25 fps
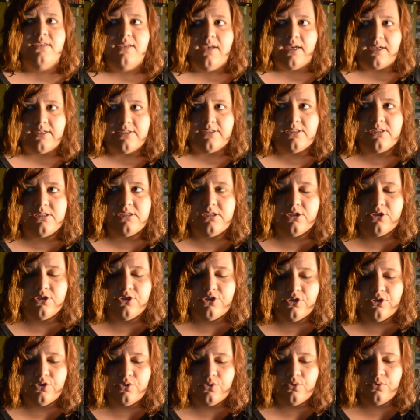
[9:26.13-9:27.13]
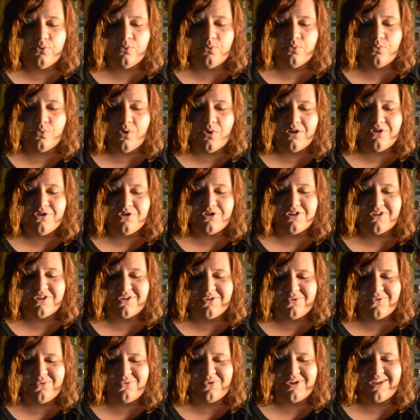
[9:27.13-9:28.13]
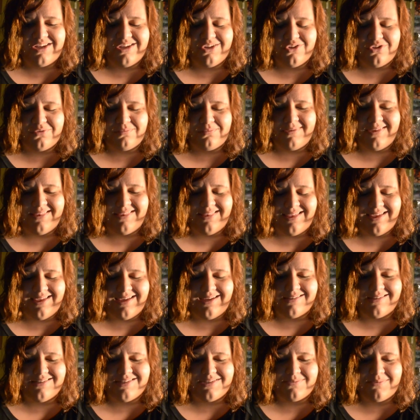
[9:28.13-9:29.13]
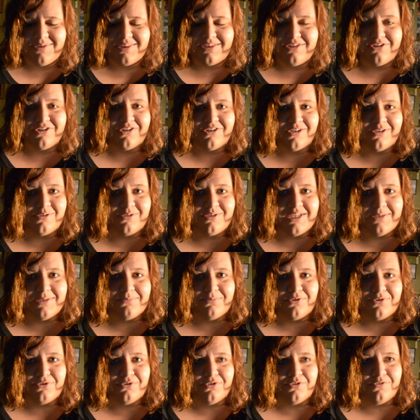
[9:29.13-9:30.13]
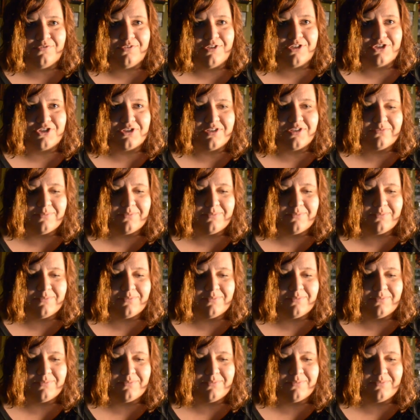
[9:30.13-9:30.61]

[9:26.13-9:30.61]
I still do wonder what it would be like to be the neurotypical version of